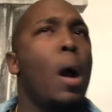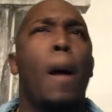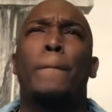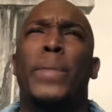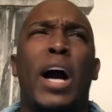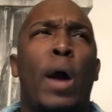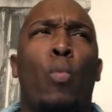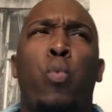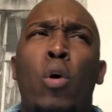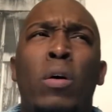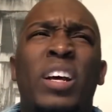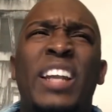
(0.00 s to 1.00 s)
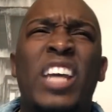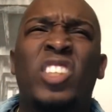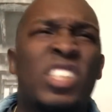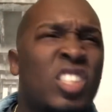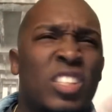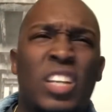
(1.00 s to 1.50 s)
But they
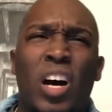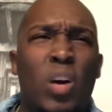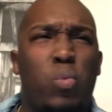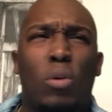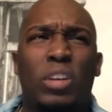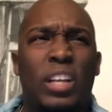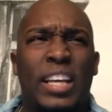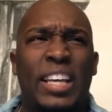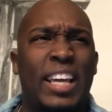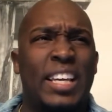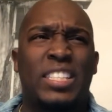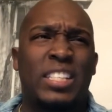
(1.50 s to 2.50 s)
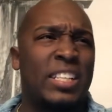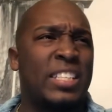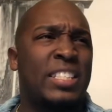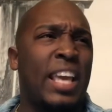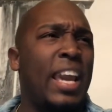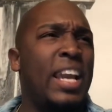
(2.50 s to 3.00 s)
just snuck Wooda Lee into the
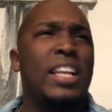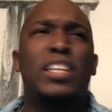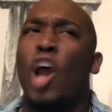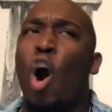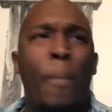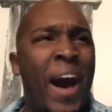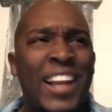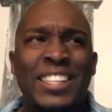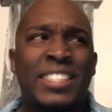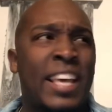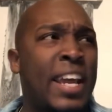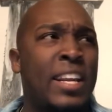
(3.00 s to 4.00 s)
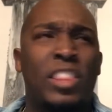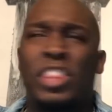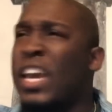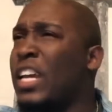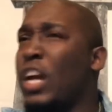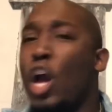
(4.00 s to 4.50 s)
scene. Nobody said
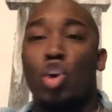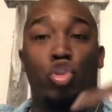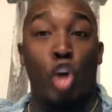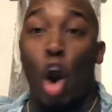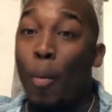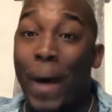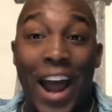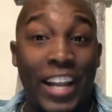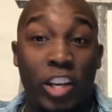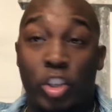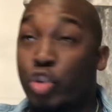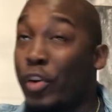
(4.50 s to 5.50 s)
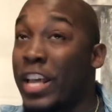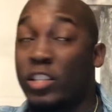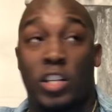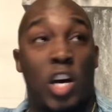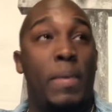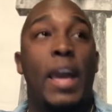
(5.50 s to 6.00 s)
anything. Nobody
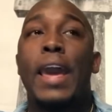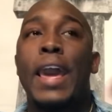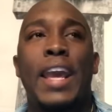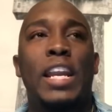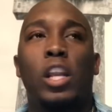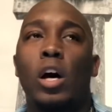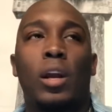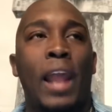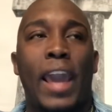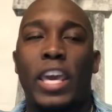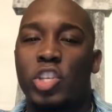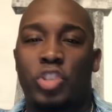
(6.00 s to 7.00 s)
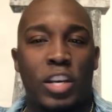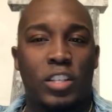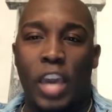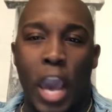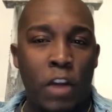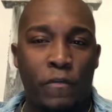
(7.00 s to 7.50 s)
addressed him. He looked like he just
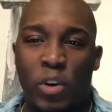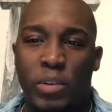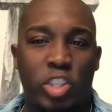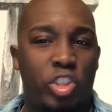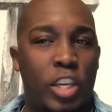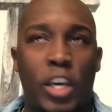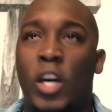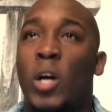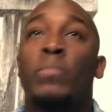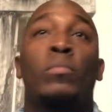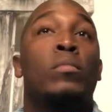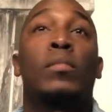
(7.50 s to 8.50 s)
came from the gym.